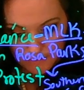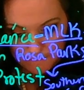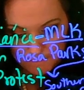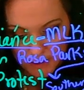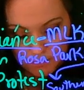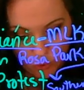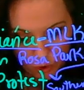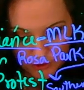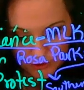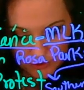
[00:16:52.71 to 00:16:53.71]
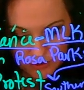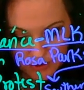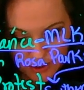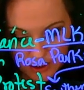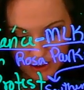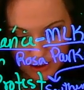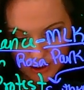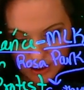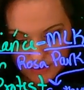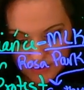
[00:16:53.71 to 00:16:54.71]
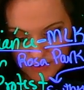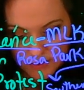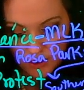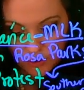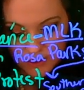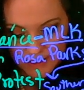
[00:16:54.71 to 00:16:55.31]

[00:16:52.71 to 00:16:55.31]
important SCOTUS